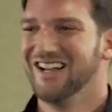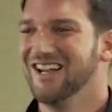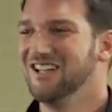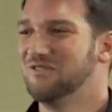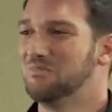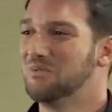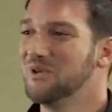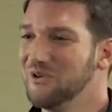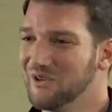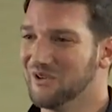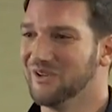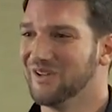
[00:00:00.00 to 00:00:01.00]
It's
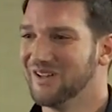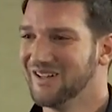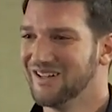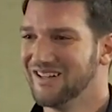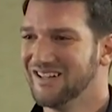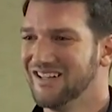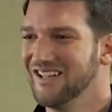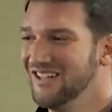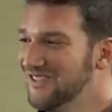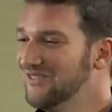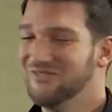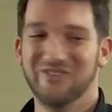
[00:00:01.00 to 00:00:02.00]
brutal.
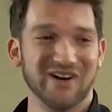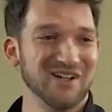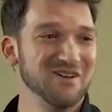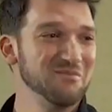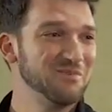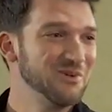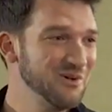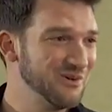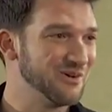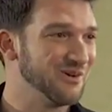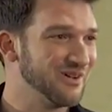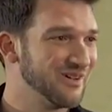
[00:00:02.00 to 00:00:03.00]
It's fucking
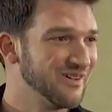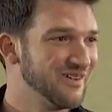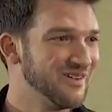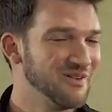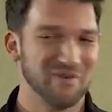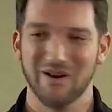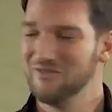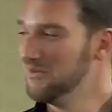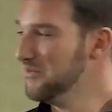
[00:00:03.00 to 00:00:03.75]
brutal. But if